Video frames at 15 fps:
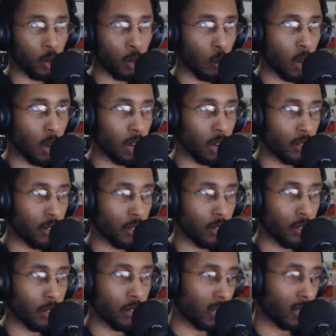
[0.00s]
with one of these
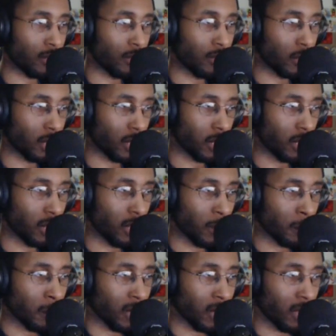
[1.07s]
shorts. I
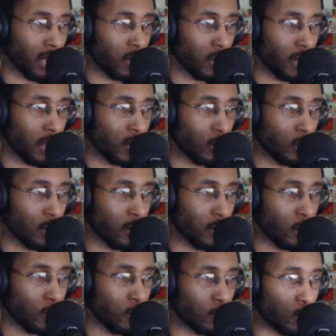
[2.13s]
don't
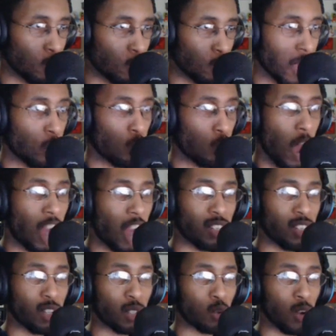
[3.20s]
even
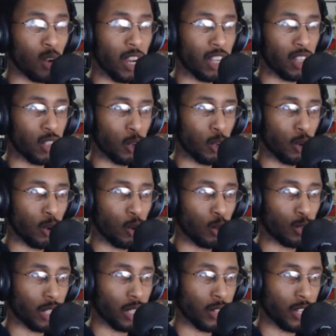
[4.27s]
Ragna Strike
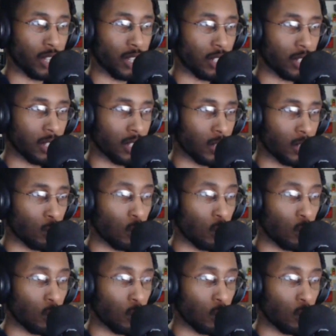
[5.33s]
Girls, I think.